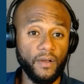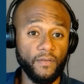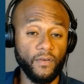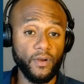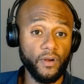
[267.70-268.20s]

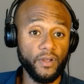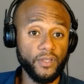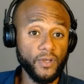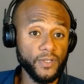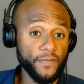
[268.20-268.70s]
For
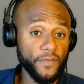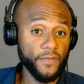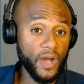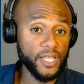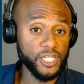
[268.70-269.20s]
those of you
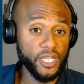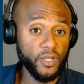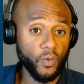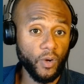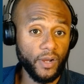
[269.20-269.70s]

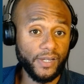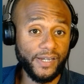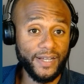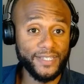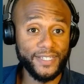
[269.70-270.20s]
watching who are
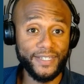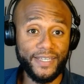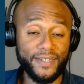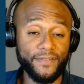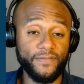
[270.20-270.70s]
constantly
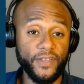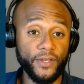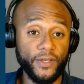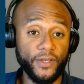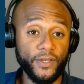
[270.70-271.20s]
in the
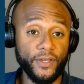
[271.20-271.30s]
field